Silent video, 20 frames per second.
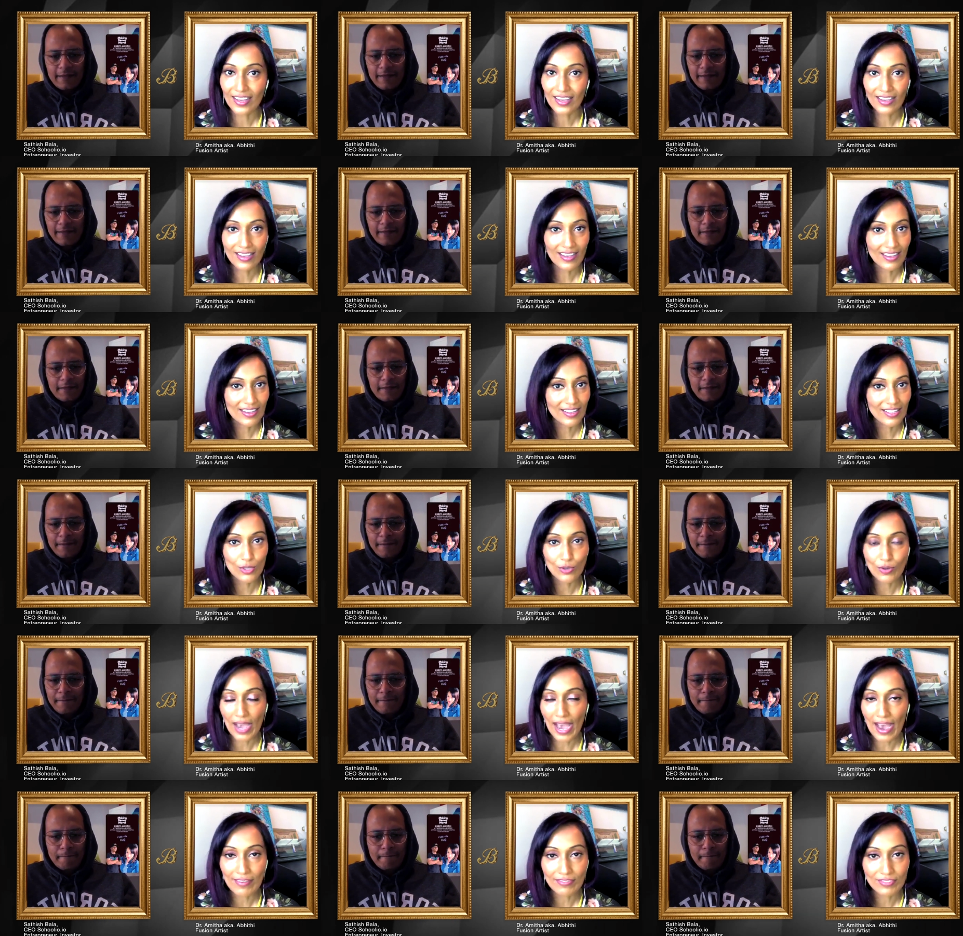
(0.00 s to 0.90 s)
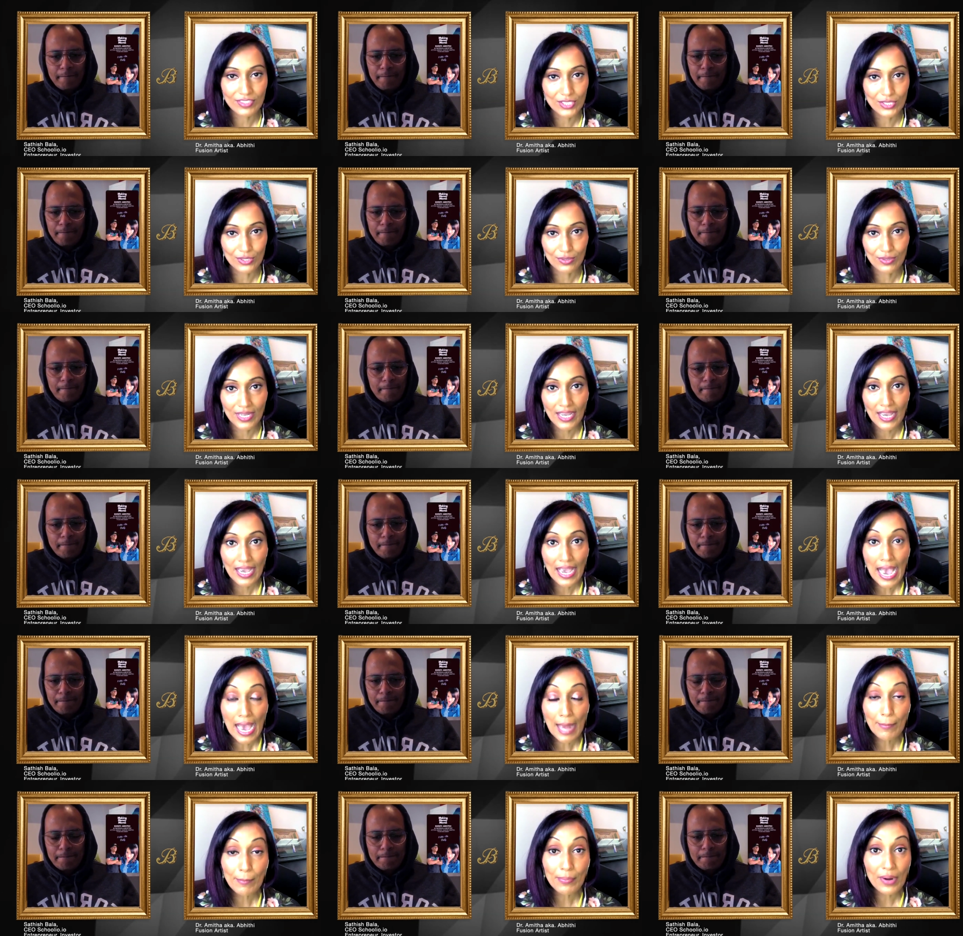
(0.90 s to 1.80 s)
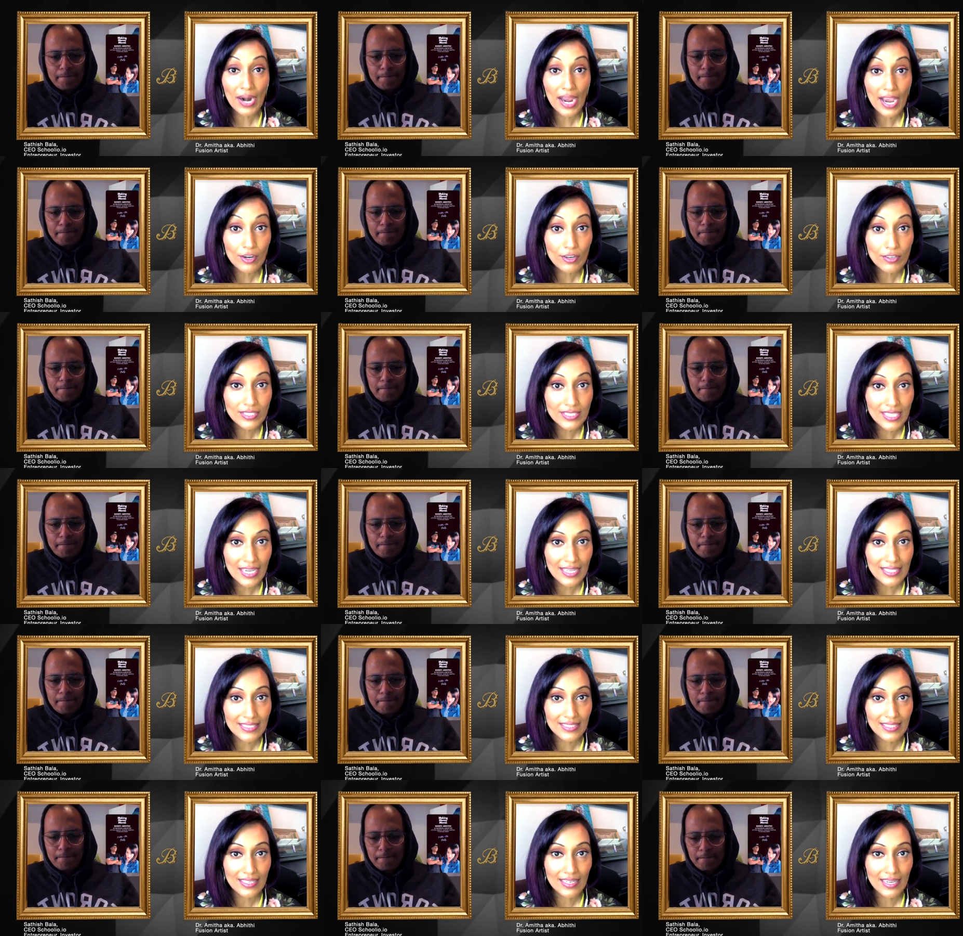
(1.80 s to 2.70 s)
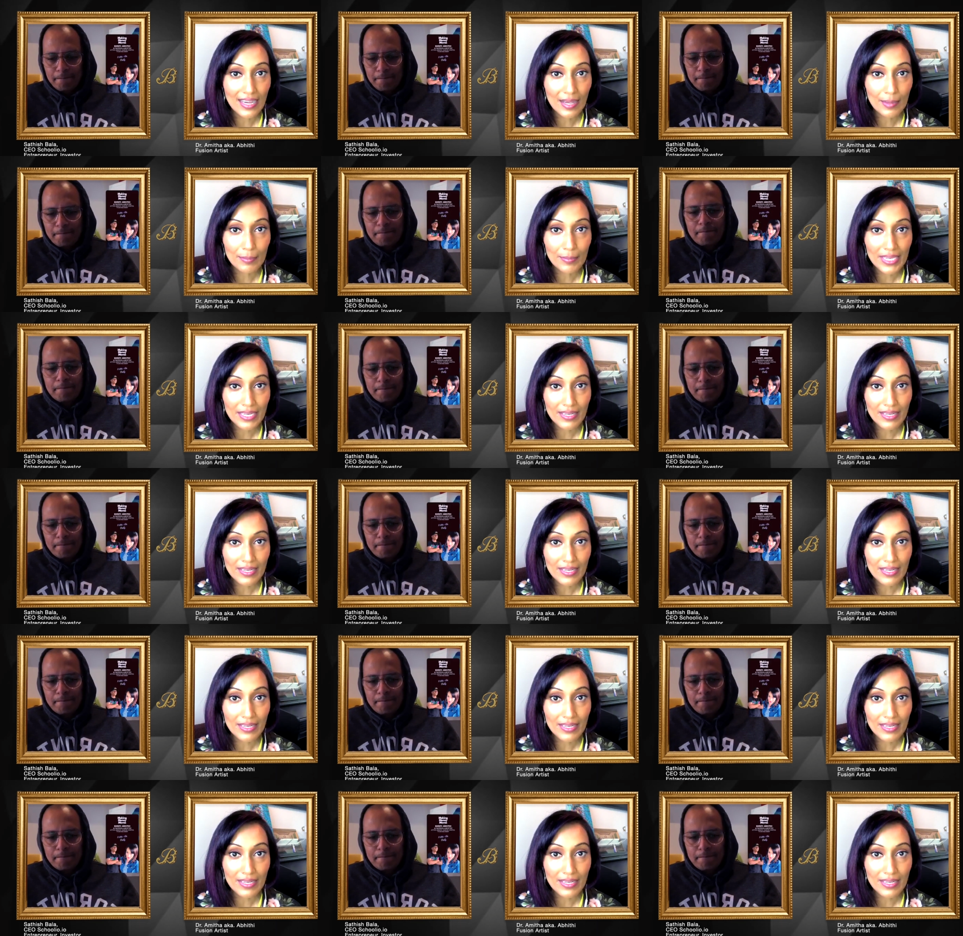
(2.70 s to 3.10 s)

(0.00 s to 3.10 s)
Speaker 1: you have to and prioritizing i mean